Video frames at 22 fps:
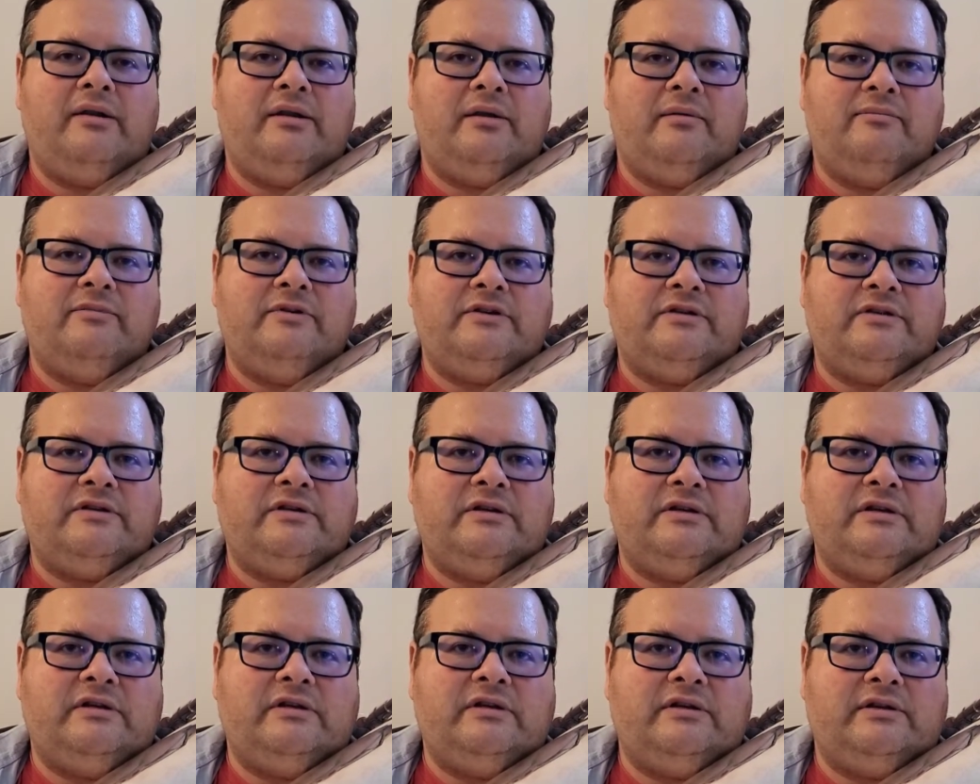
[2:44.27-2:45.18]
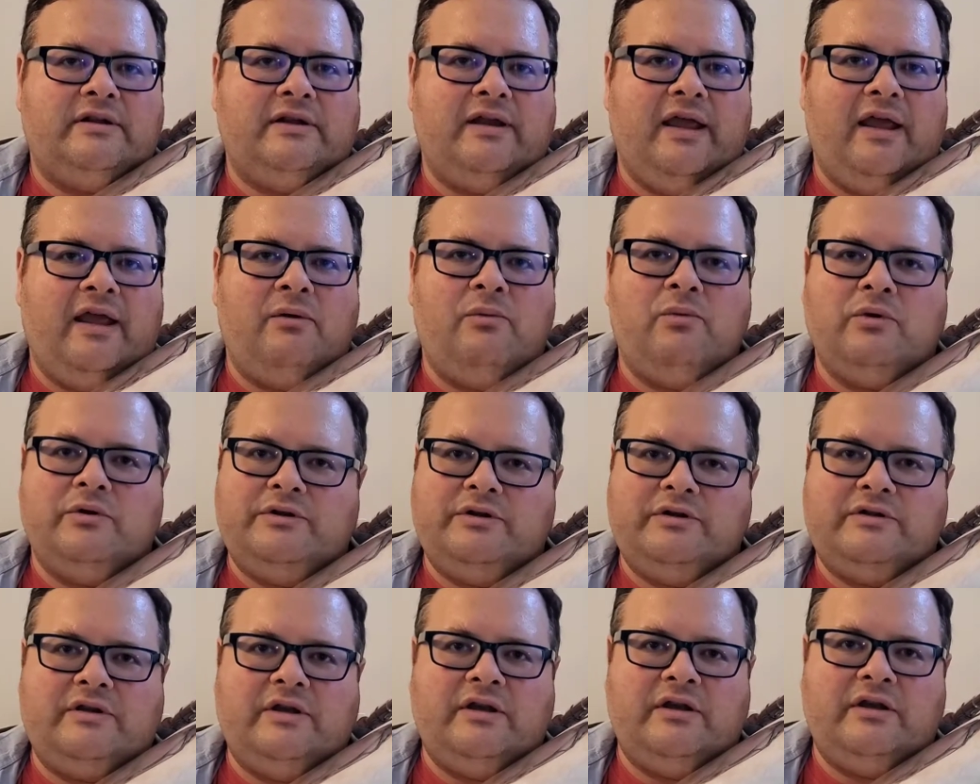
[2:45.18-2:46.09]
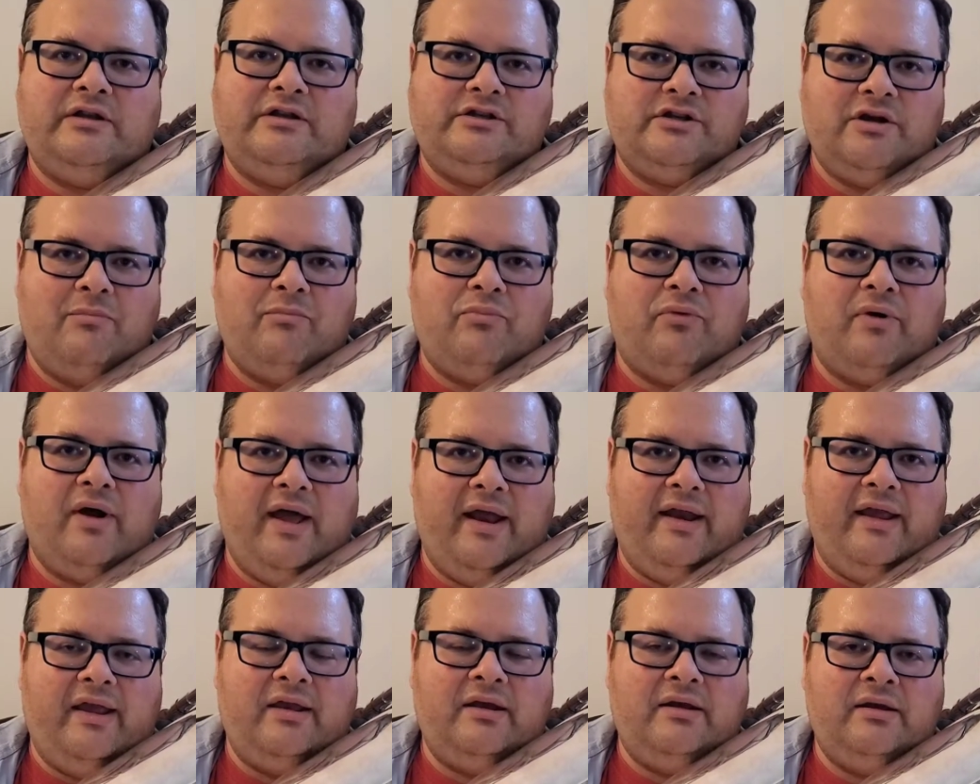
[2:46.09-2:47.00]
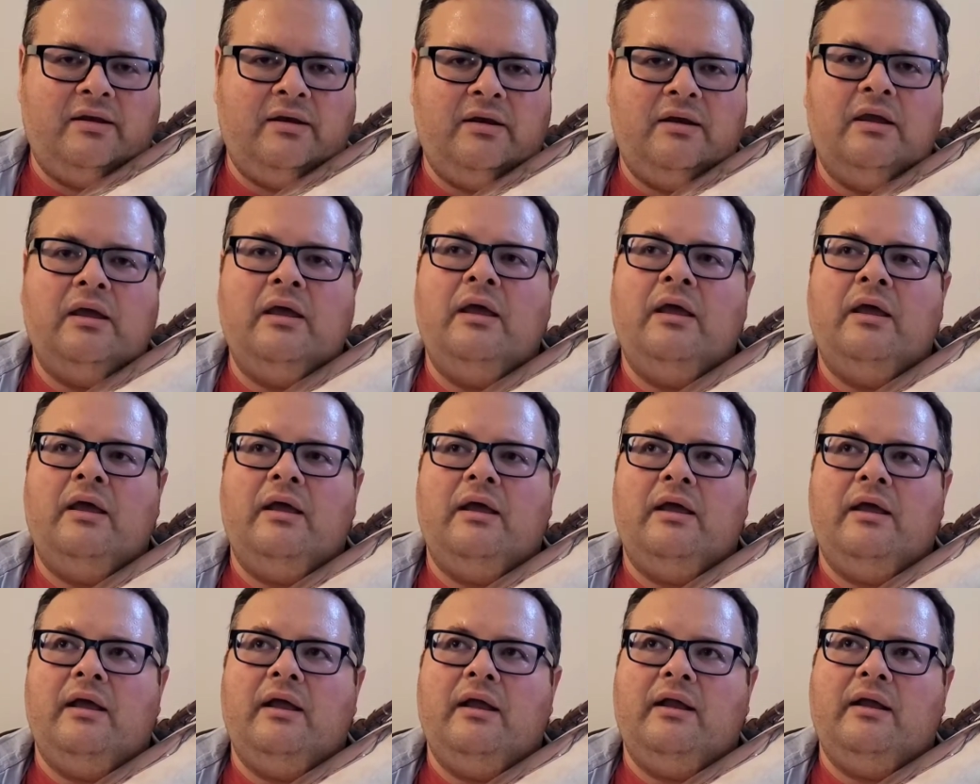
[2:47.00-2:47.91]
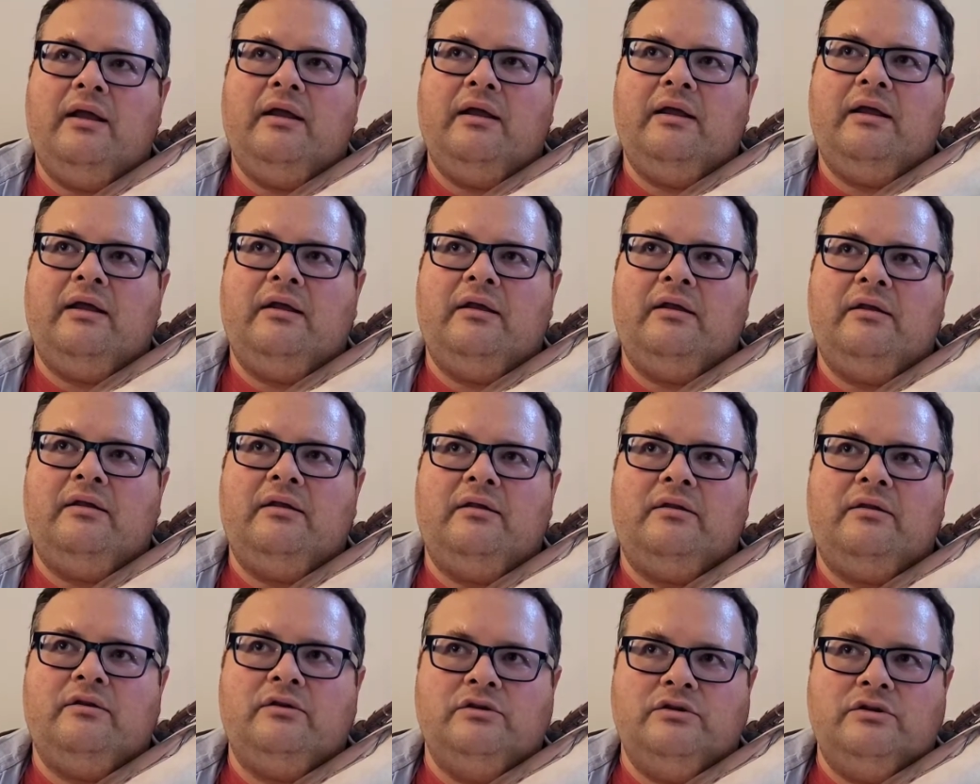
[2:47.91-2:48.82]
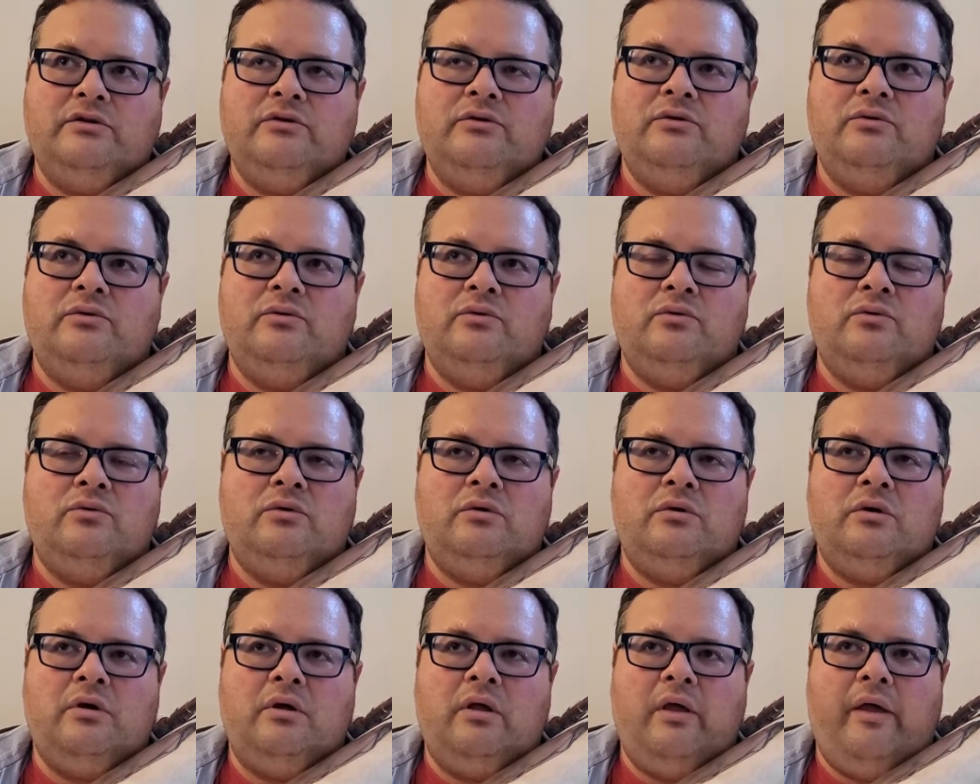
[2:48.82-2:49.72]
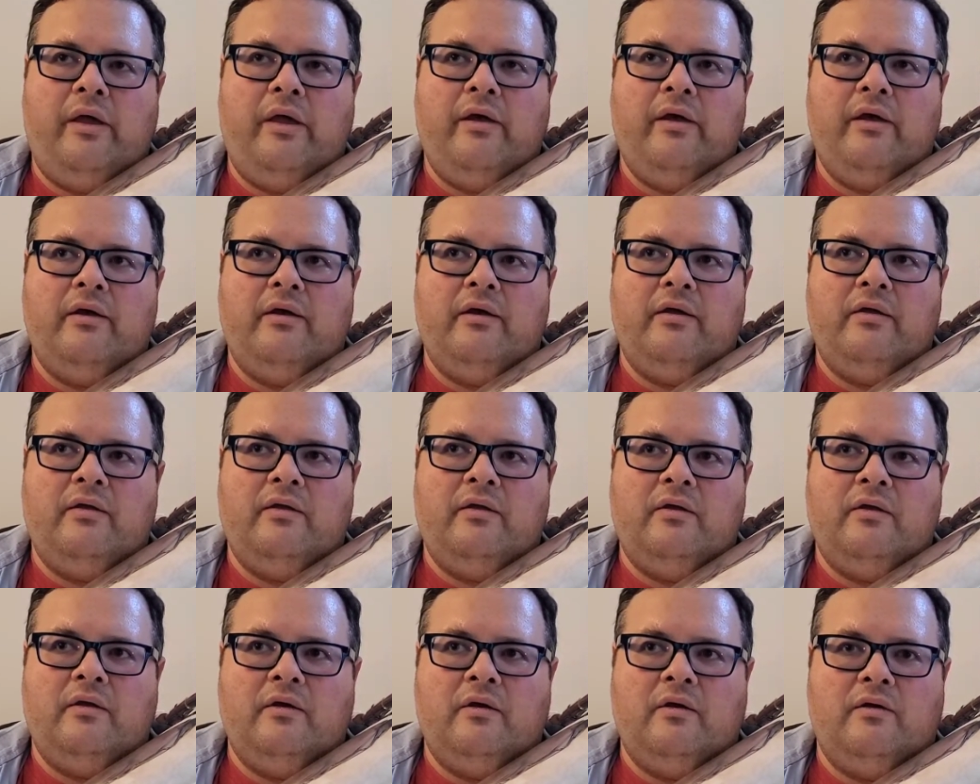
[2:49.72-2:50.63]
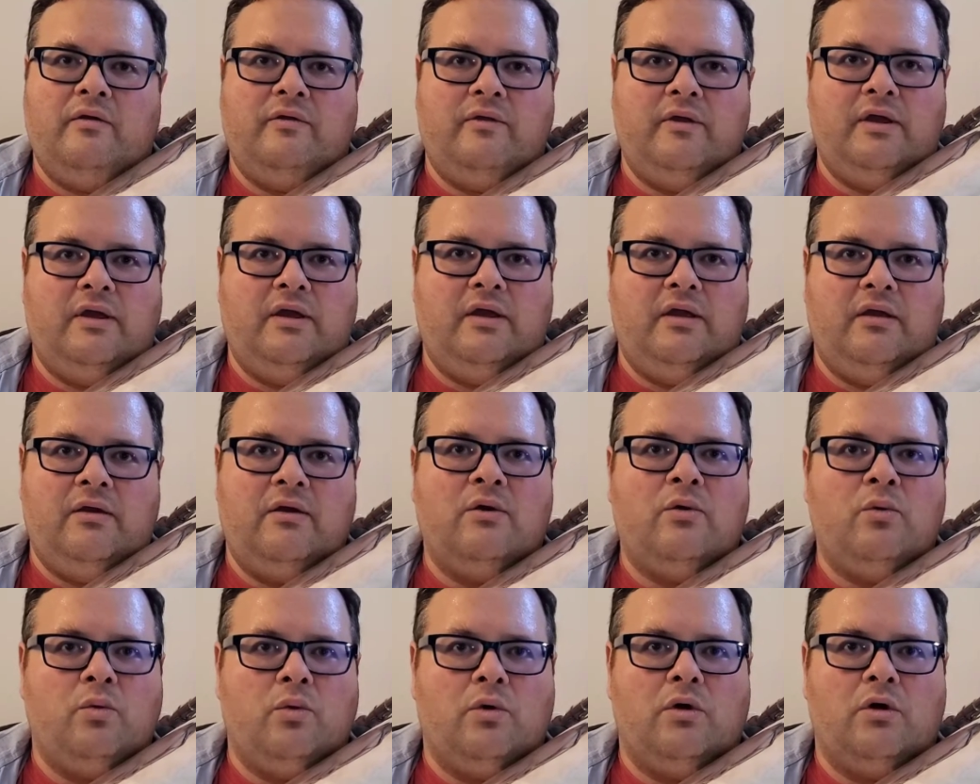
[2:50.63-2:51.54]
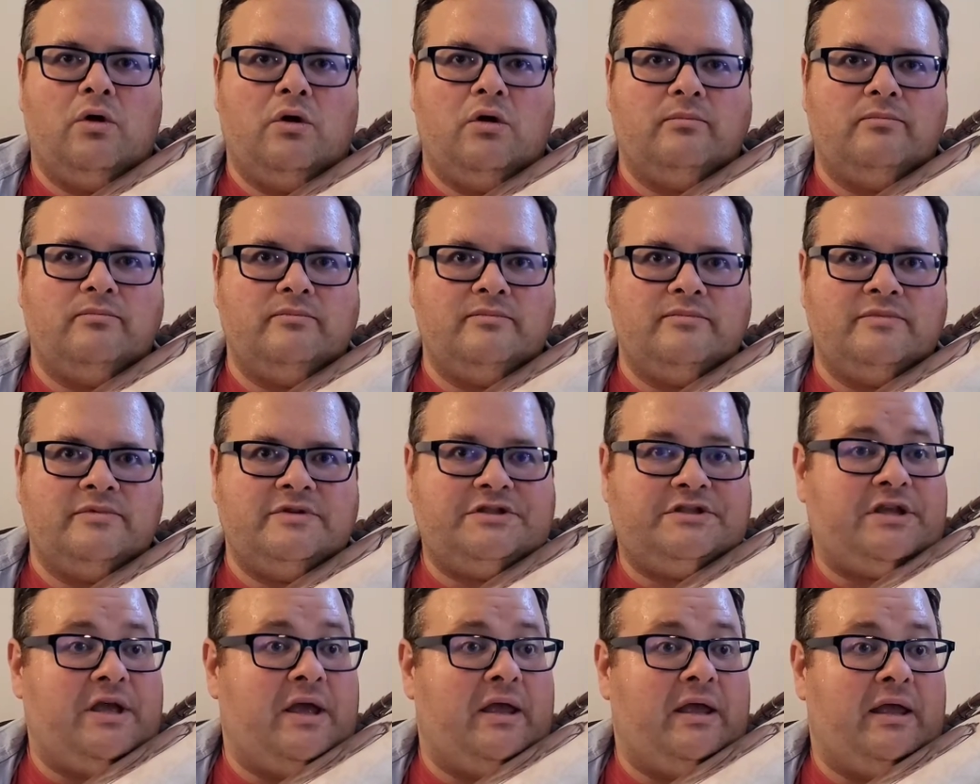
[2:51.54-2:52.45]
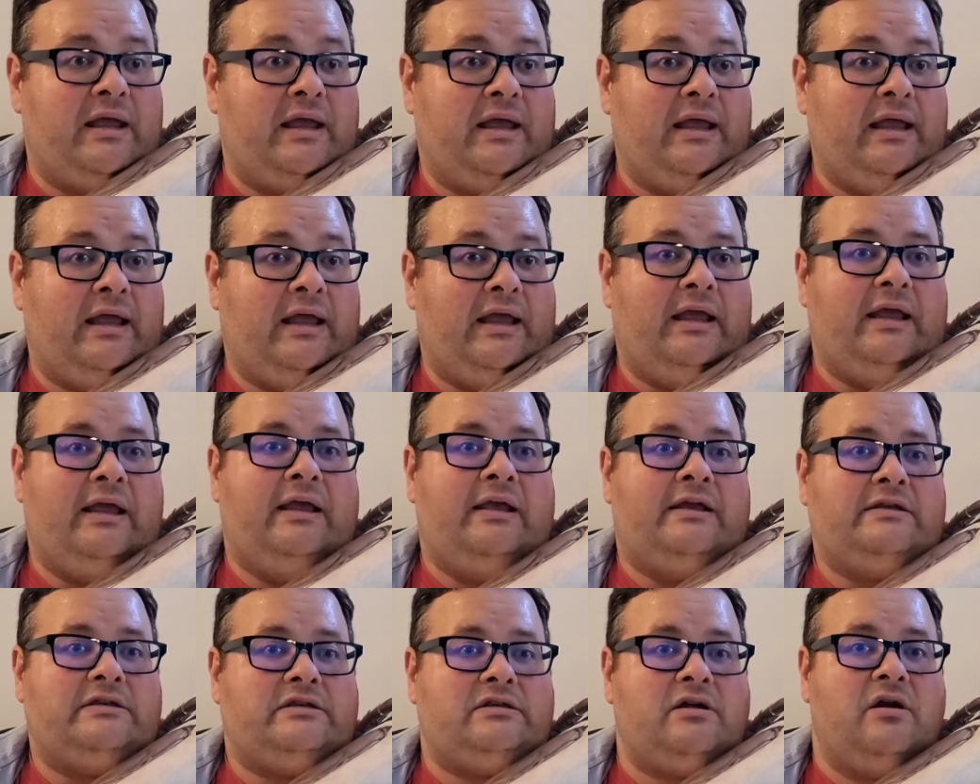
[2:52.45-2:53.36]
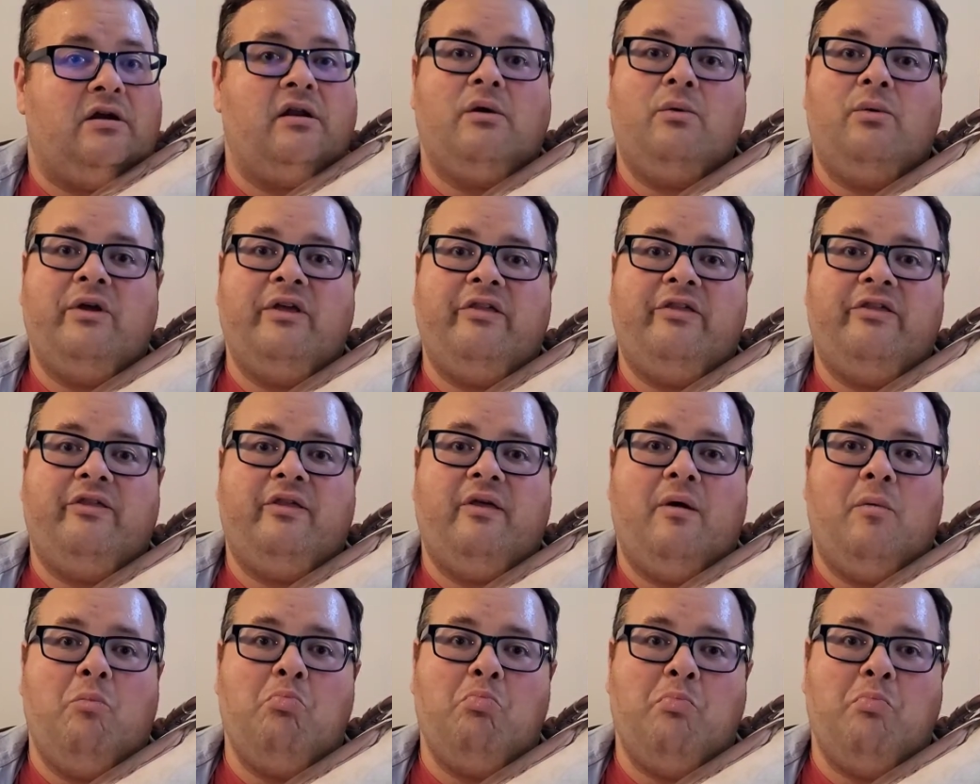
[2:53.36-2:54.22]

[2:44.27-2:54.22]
I'm just going to, today we're just going to jump right in and do uh, the lead Starting with